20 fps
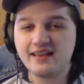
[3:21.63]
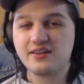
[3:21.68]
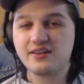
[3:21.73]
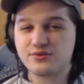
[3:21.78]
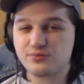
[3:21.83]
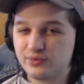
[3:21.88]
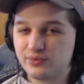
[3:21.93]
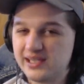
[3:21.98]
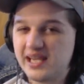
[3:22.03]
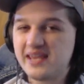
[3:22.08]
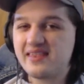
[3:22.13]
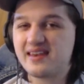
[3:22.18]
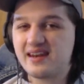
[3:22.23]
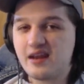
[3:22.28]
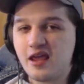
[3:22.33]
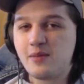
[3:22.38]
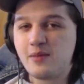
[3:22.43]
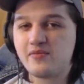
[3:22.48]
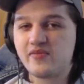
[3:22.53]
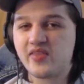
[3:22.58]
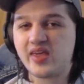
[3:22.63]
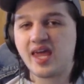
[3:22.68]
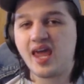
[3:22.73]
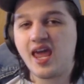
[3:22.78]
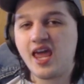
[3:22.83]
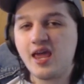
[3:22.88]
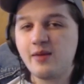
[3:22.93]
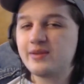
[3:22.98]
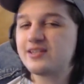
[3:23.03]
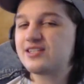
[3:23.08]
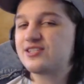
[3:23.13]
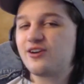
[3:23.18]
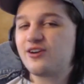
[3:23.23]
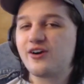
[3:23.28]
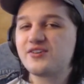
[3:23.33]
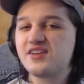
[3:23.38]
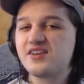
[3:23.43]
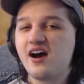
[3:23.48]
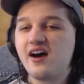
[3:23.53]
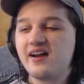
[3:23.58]
is really the name of the game in
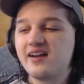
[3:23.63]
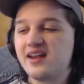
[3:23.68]
Stars On,